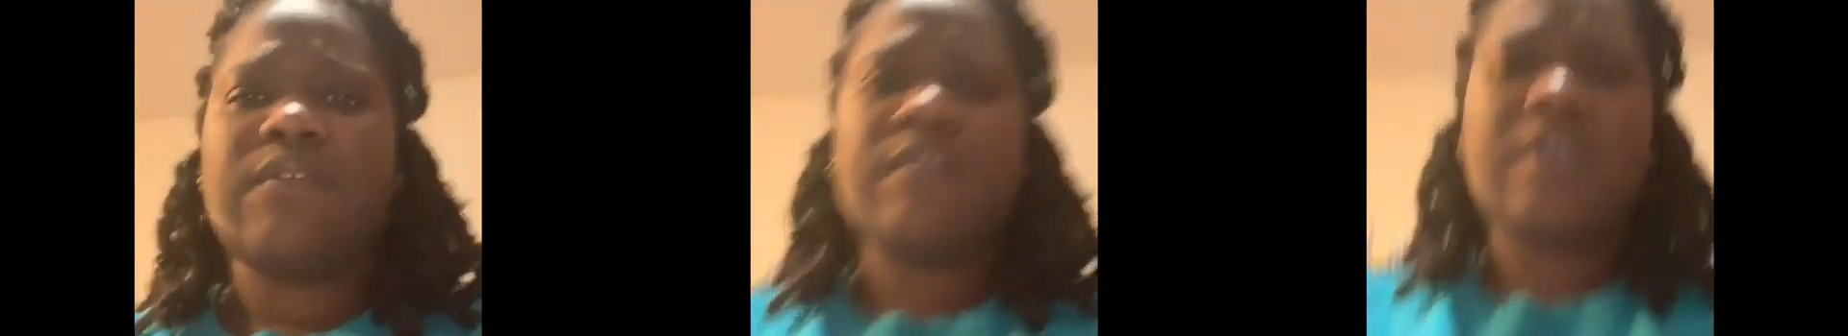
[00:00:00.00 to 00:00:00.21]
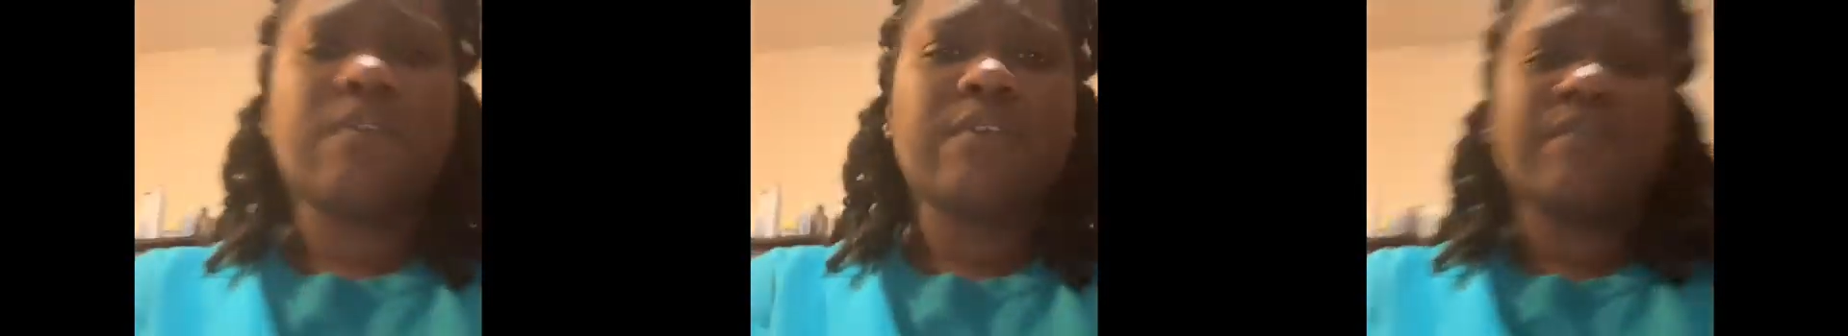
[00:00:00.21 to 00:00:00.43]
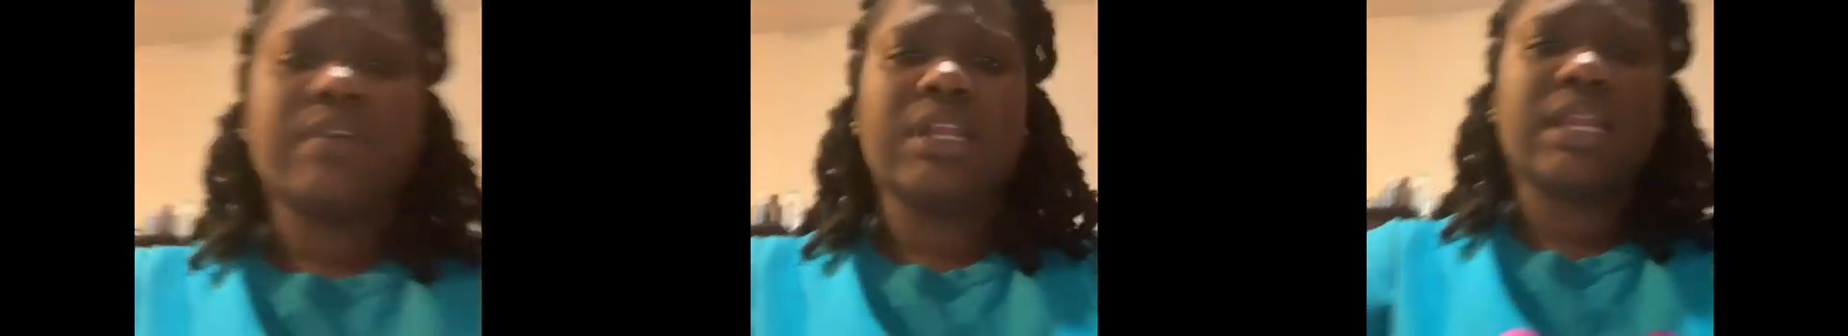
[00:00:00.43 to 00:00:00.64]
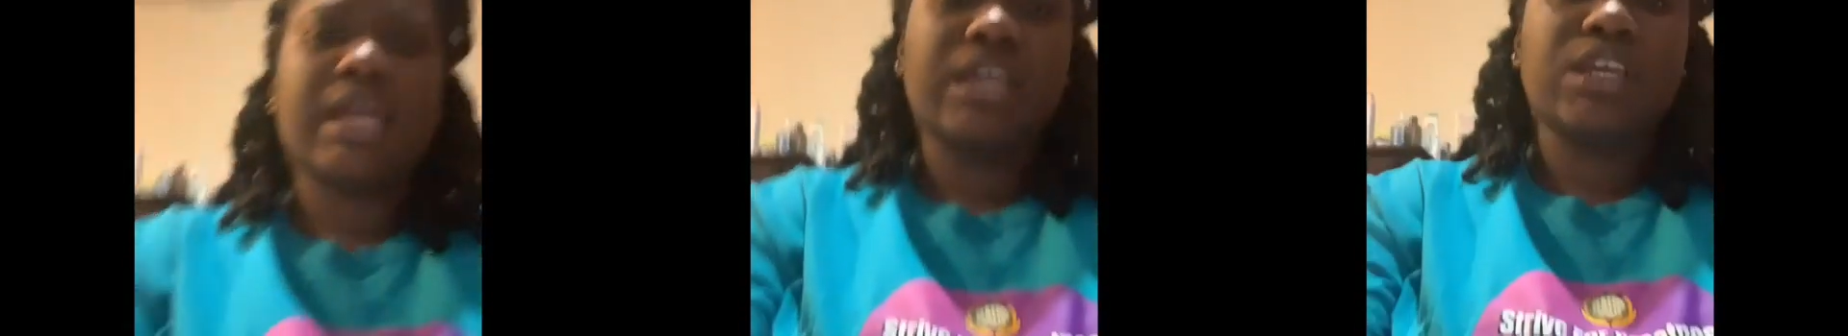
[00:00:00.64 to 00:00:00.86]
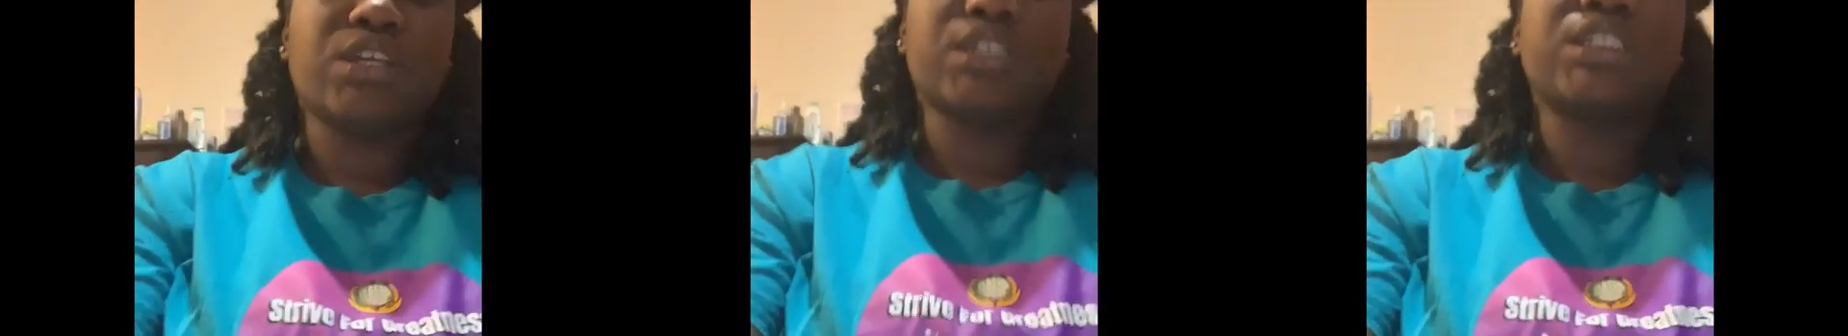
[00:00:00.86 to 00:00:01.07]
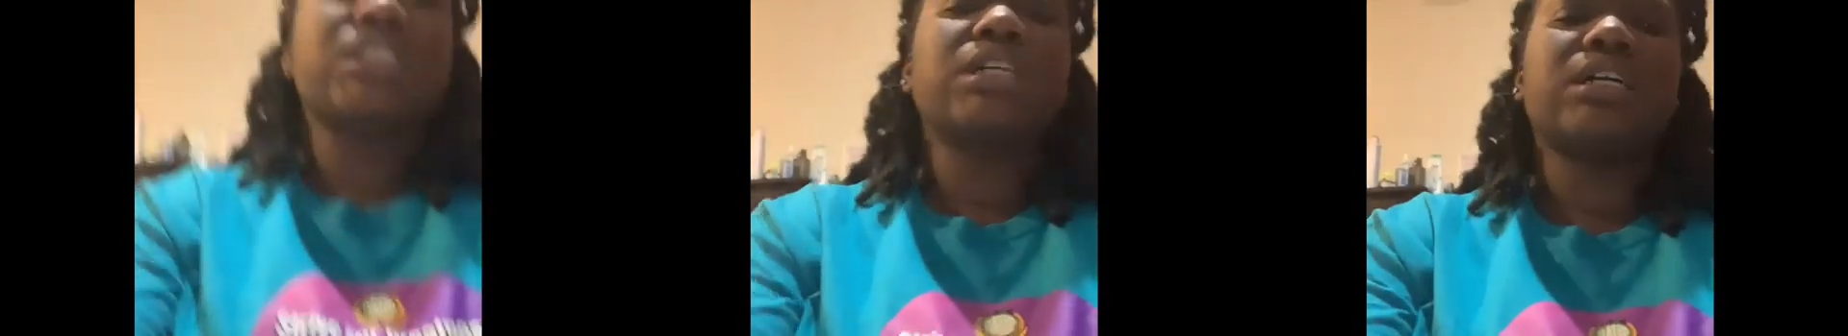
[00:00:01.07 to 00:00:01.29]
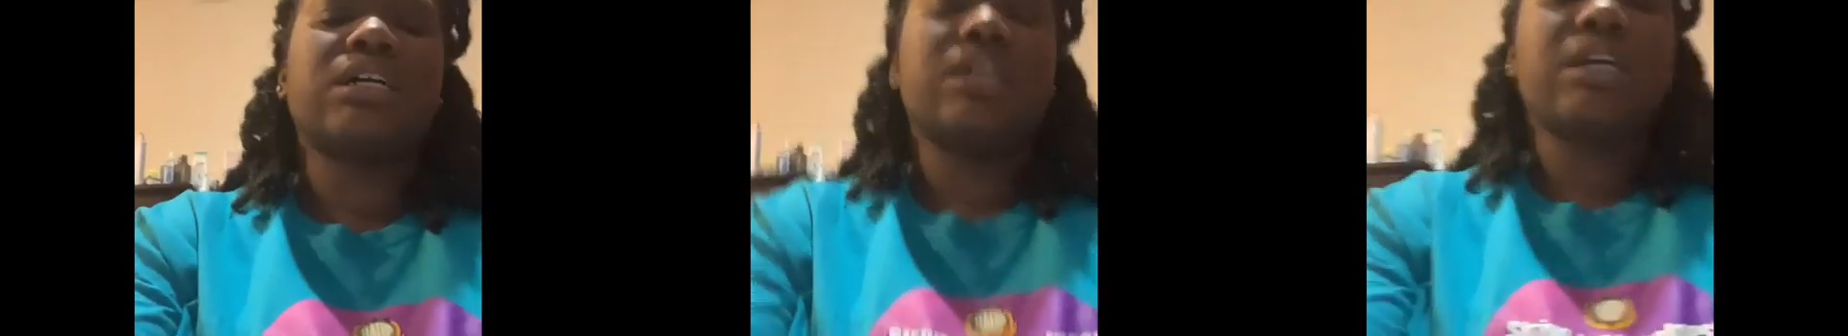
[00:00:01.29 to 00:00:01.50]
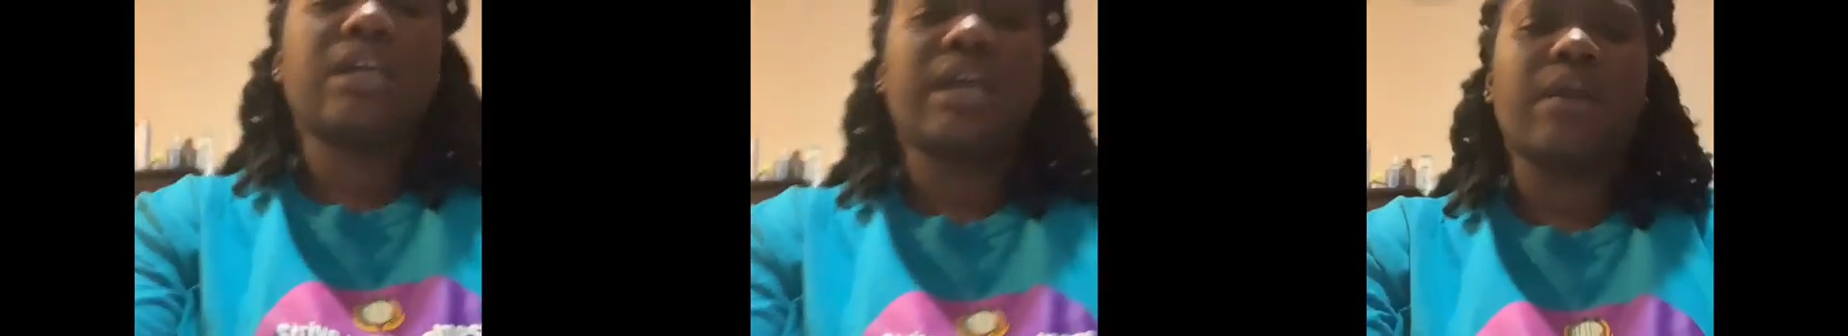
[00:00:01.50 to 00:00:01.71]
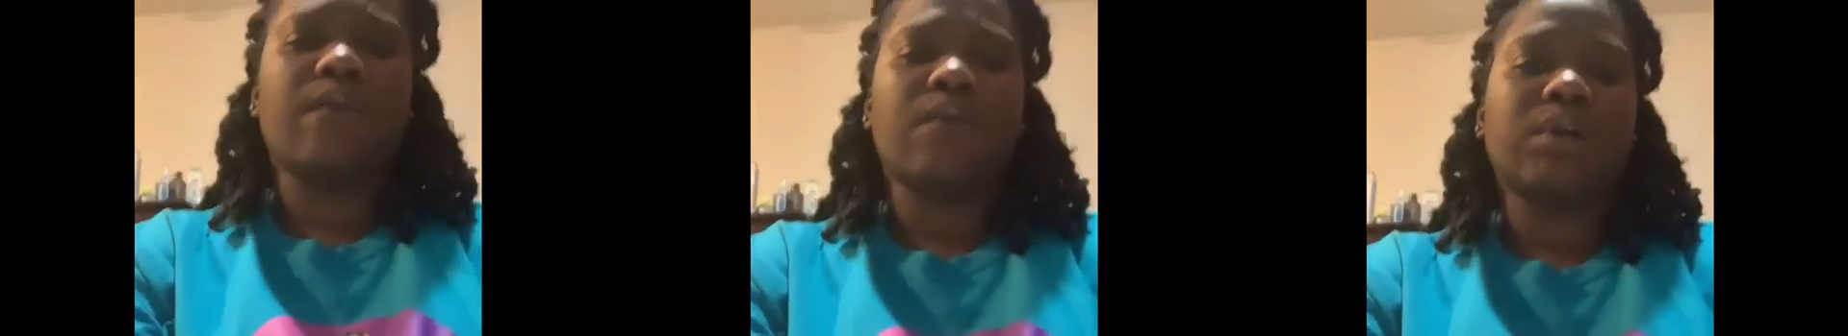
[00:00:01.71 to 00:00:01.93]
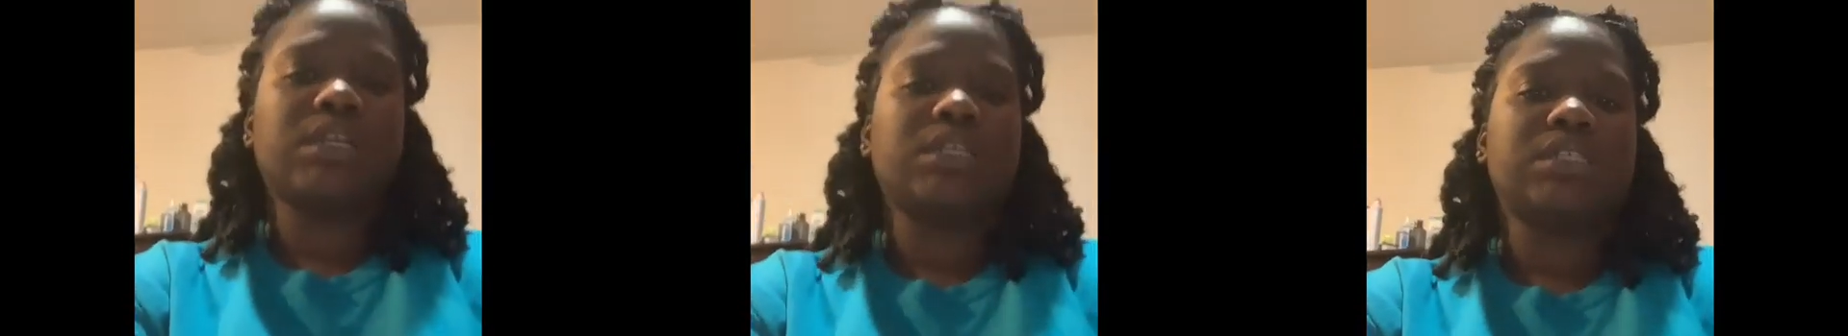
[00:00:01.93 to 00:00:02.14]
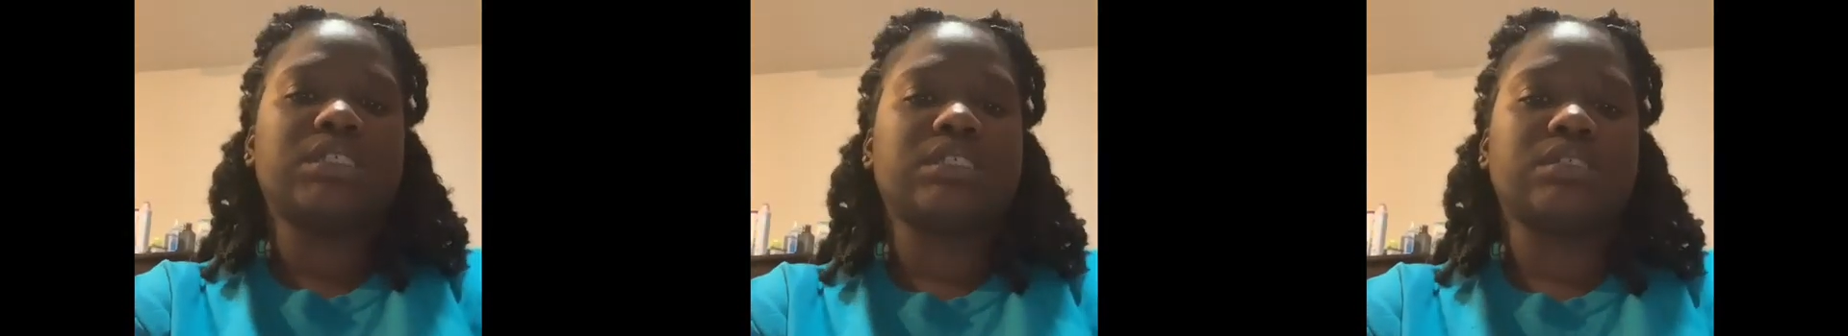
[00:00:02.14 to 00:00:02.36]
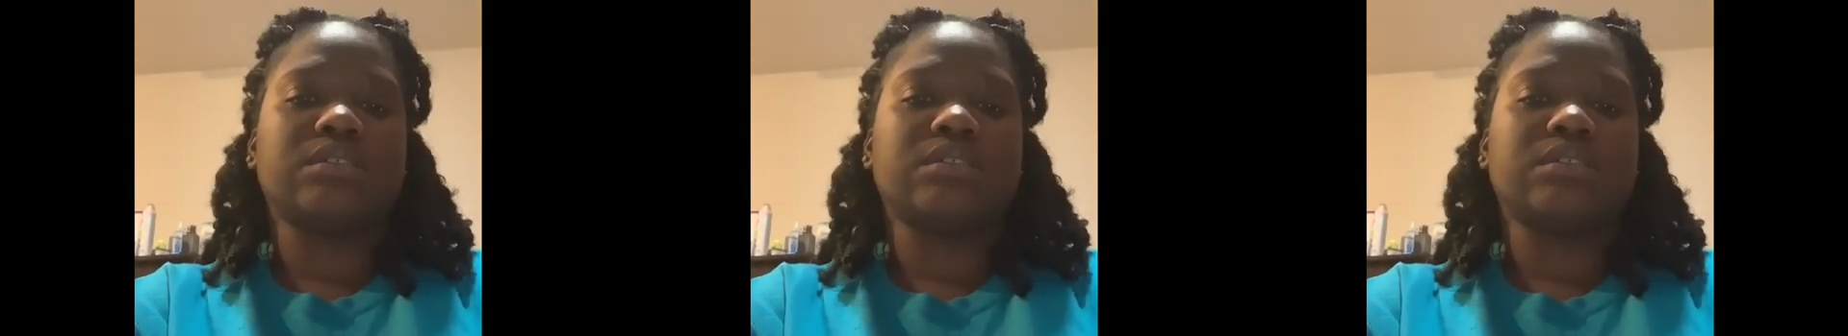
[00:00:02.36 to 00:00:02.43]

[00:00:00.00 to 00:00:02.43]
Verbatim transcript: you ever feel like you're stuck and want to